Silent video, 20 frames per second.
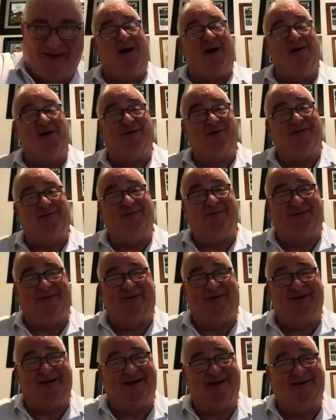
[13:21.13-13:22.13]
both of them
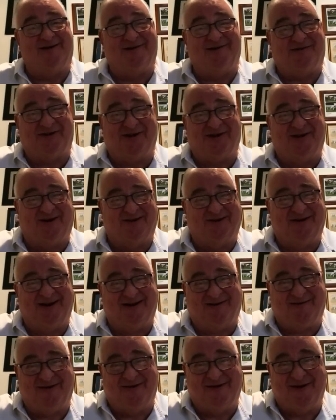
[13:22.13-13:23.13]
are in constant
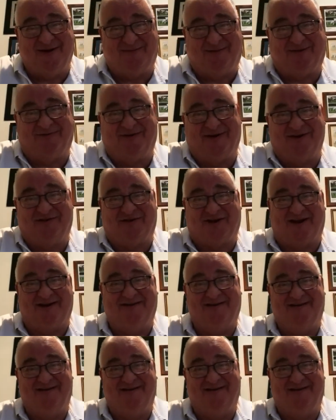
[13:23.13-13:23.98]
contact with you, Professor.